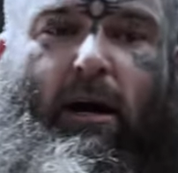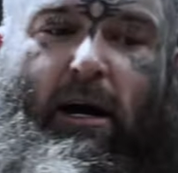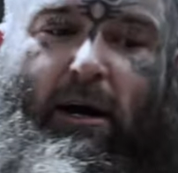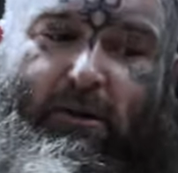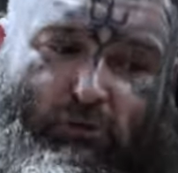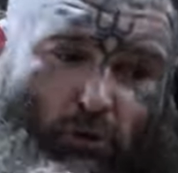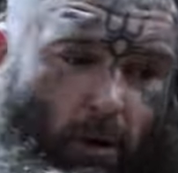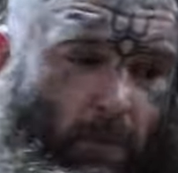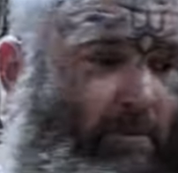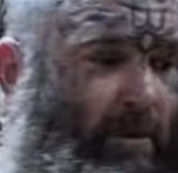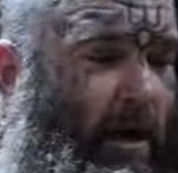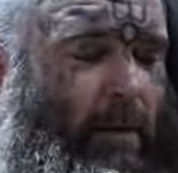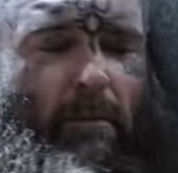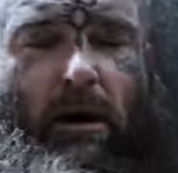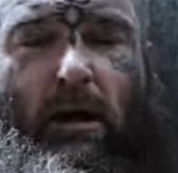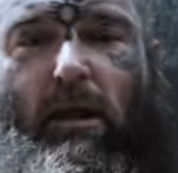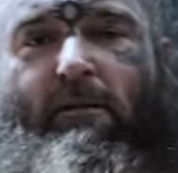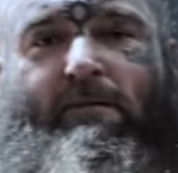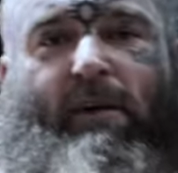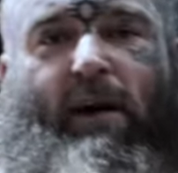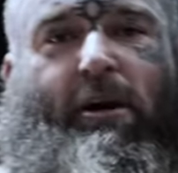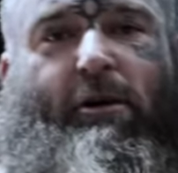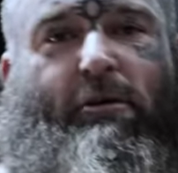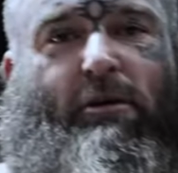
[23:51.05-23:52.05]
I drop that
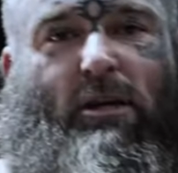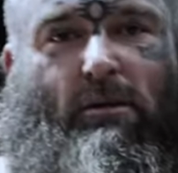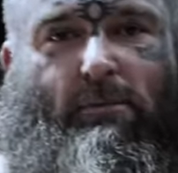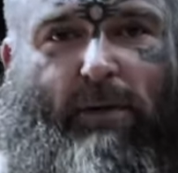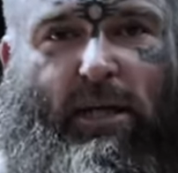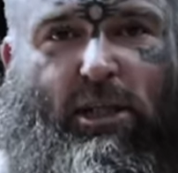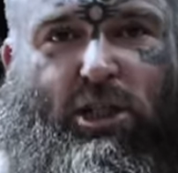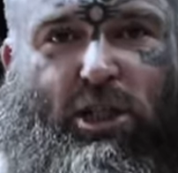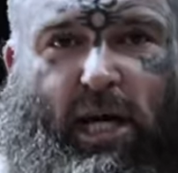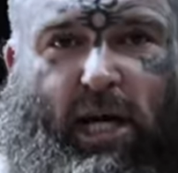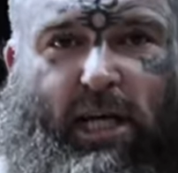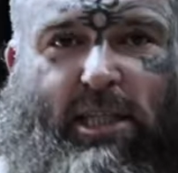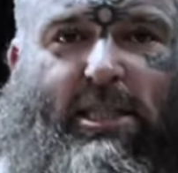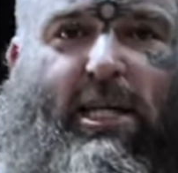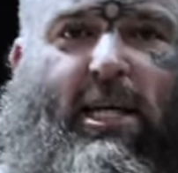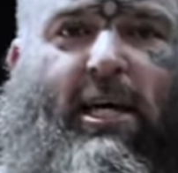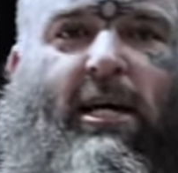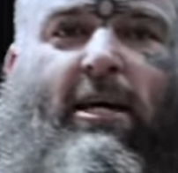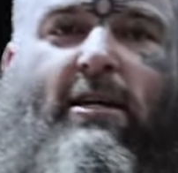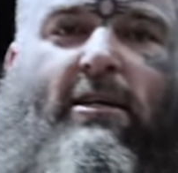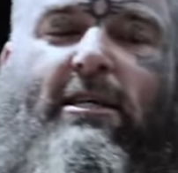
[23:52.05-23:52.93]
motherfucker into my chest